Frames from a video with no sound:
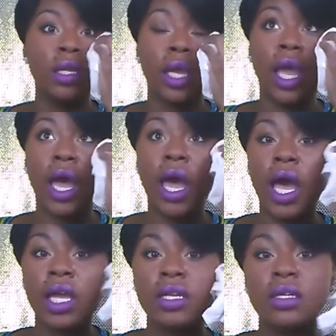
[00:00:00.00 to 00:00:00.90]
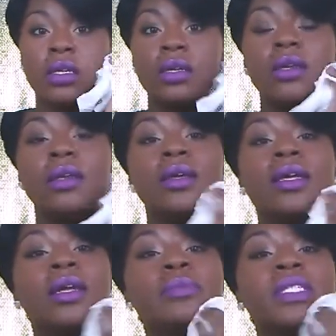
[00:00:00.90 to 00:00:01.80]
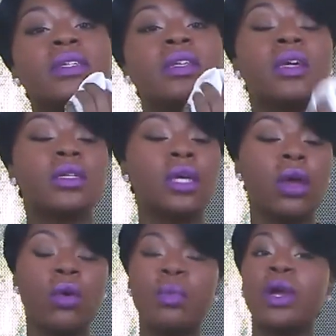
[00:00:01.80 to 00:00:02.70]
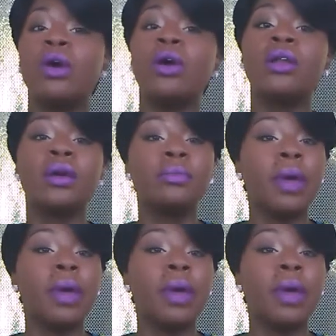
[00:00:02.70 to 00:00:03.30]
like hot, and I'm sitting here like, oh my god,